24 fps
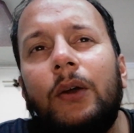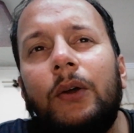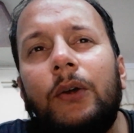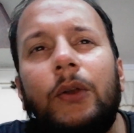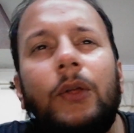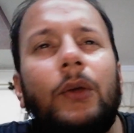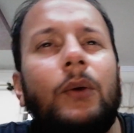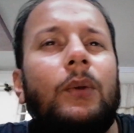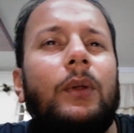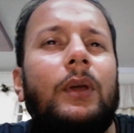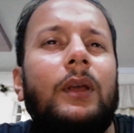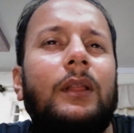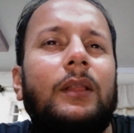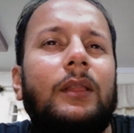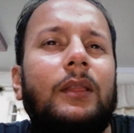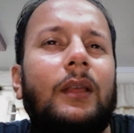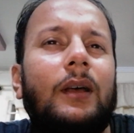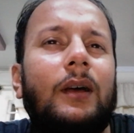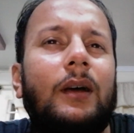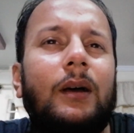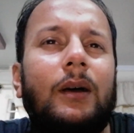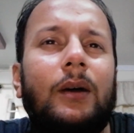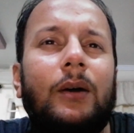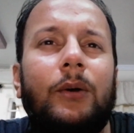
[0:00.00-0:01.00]
during
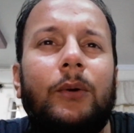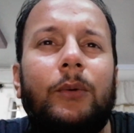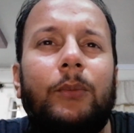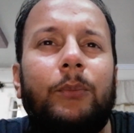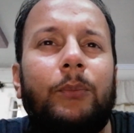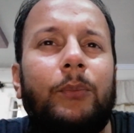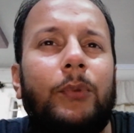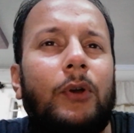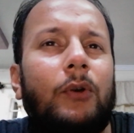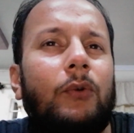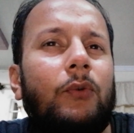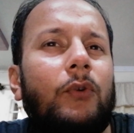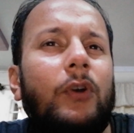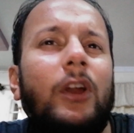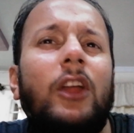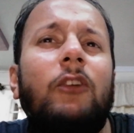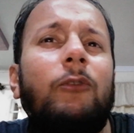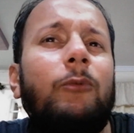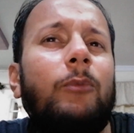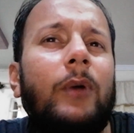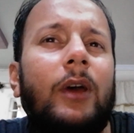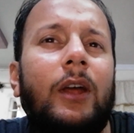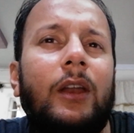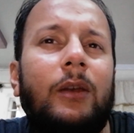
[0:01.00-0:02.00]
the
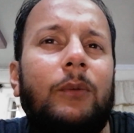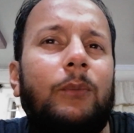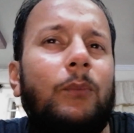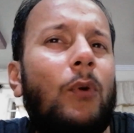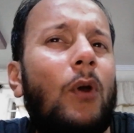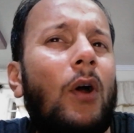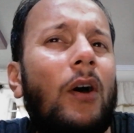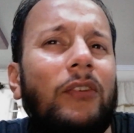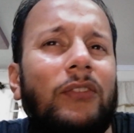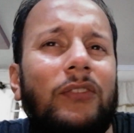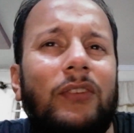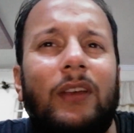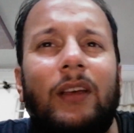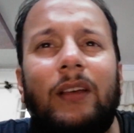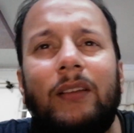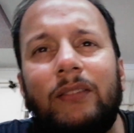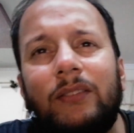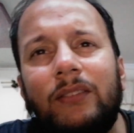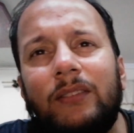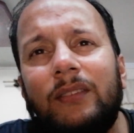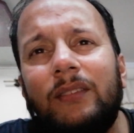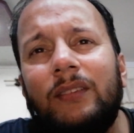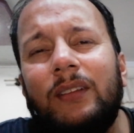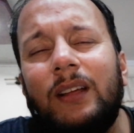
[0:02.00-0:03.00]
bereavement
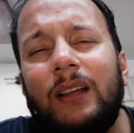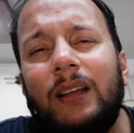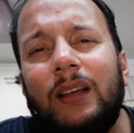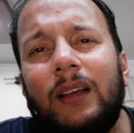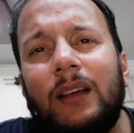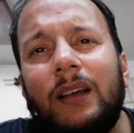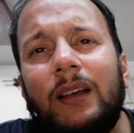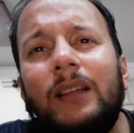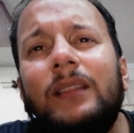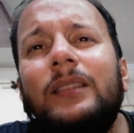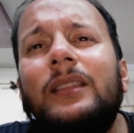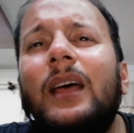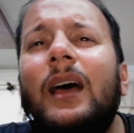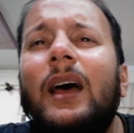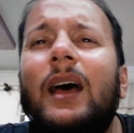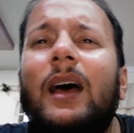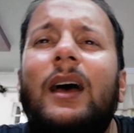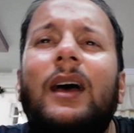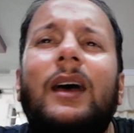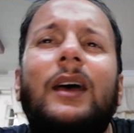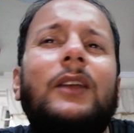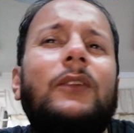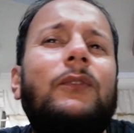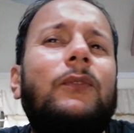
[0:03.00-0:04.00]
process
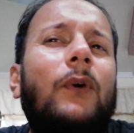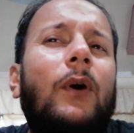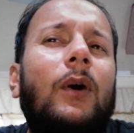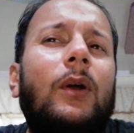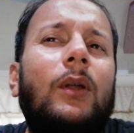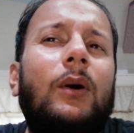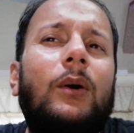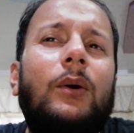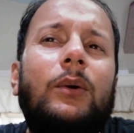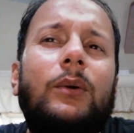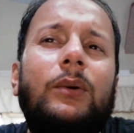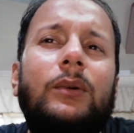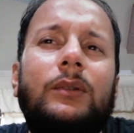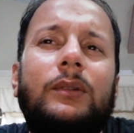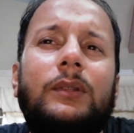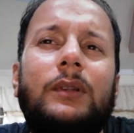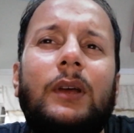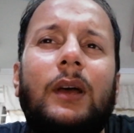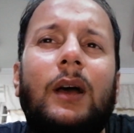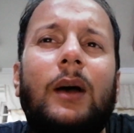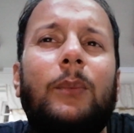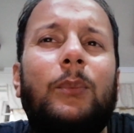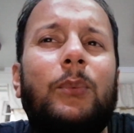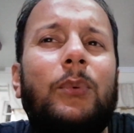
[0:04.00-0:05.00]
that followed
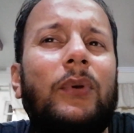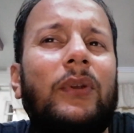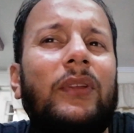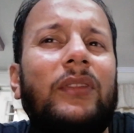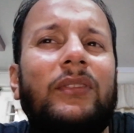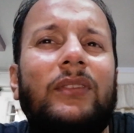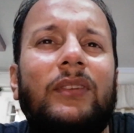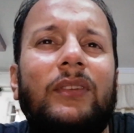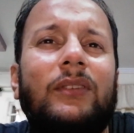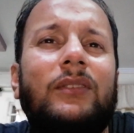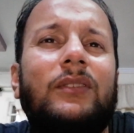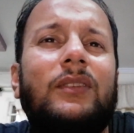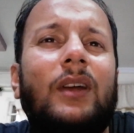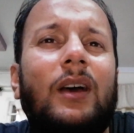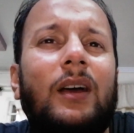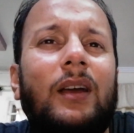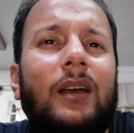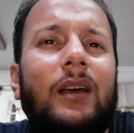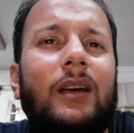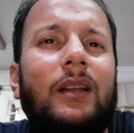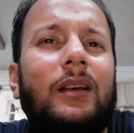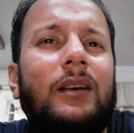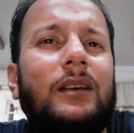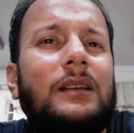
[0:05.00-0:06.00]
Princess
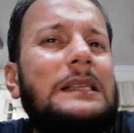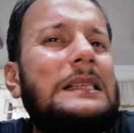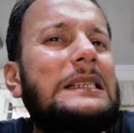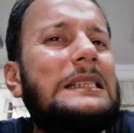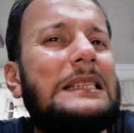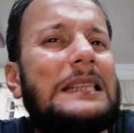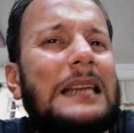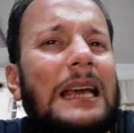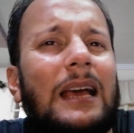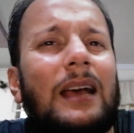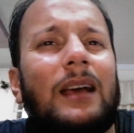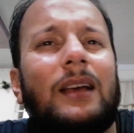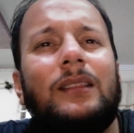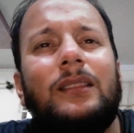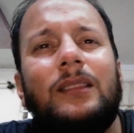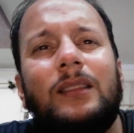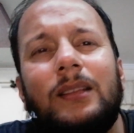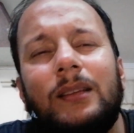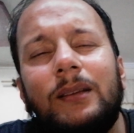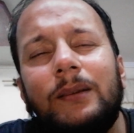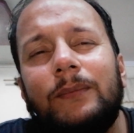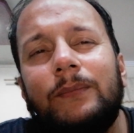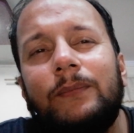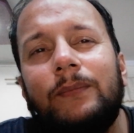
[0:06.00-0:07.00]
Diana's
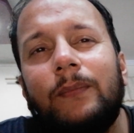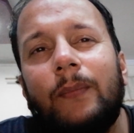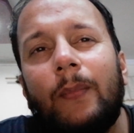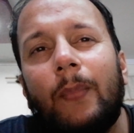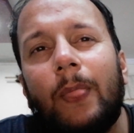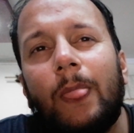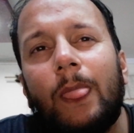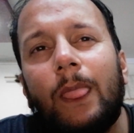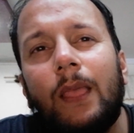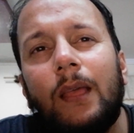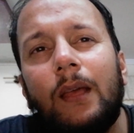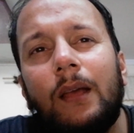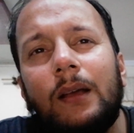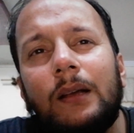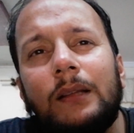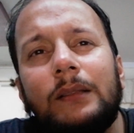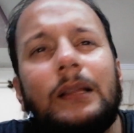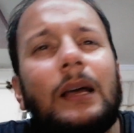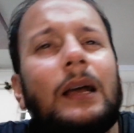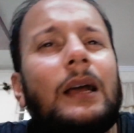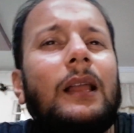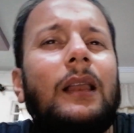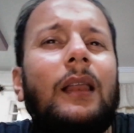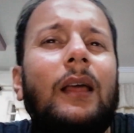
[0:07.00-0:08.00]
death.
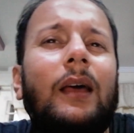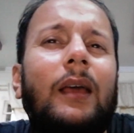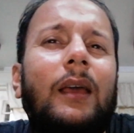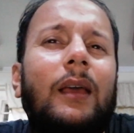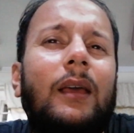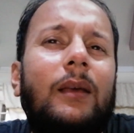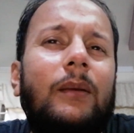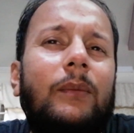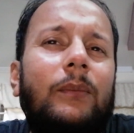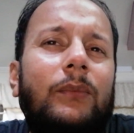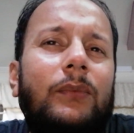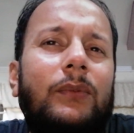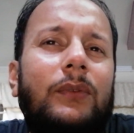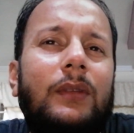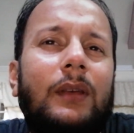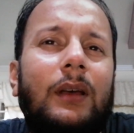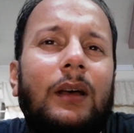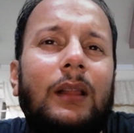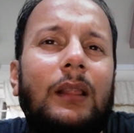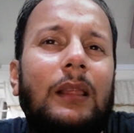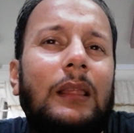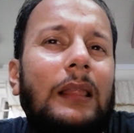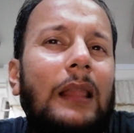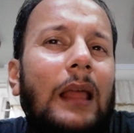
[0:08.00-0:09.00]
The claims
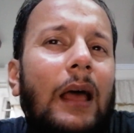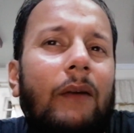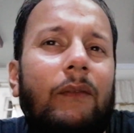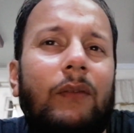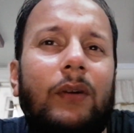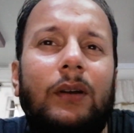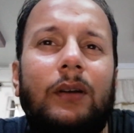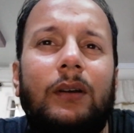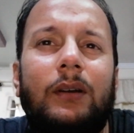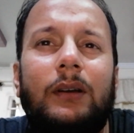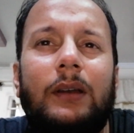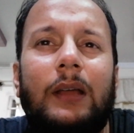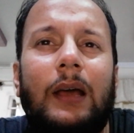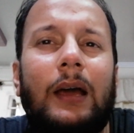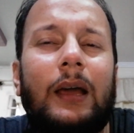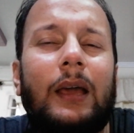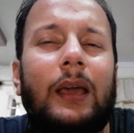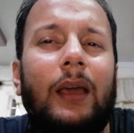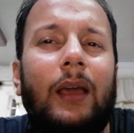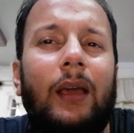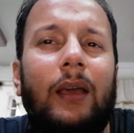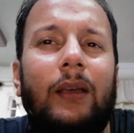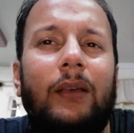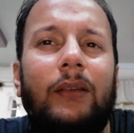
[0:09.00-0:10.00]
leveled
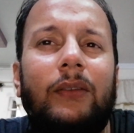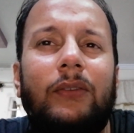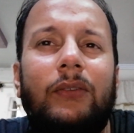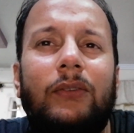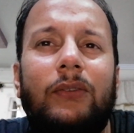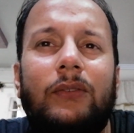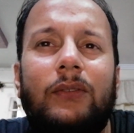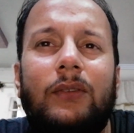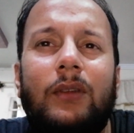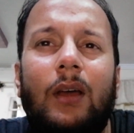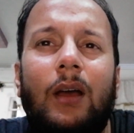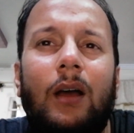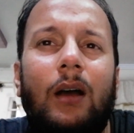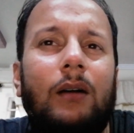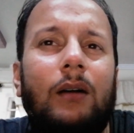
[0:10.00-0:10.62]
against